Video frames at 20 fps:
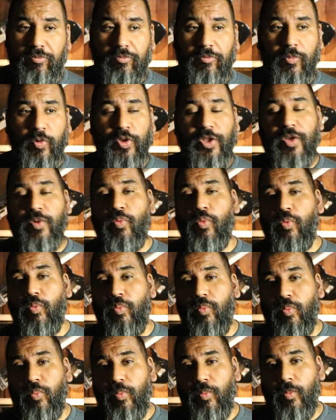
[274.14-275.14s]
well, then
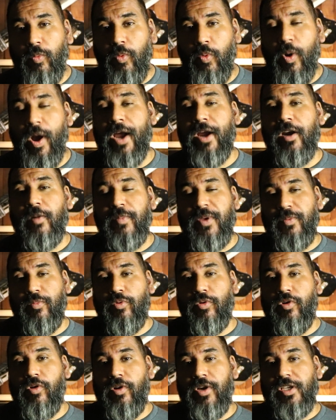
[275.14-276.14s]
why are
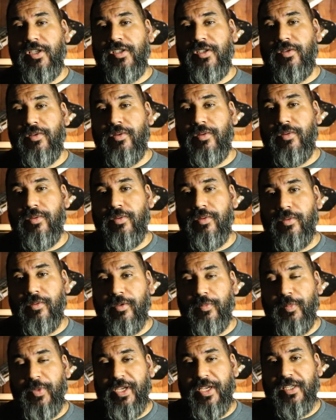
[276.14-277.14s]
people going
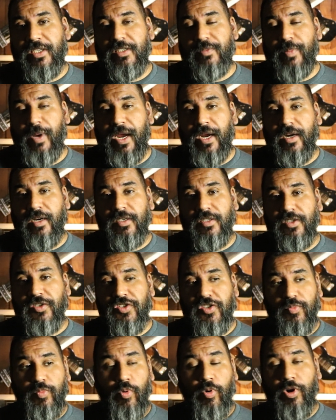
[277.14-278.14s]
to be inspired to
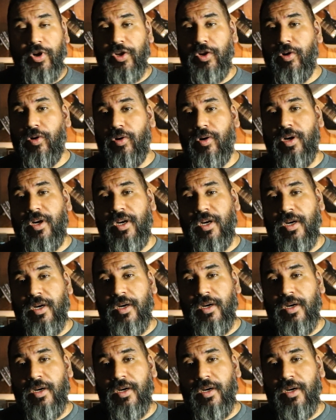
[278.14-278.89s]
support your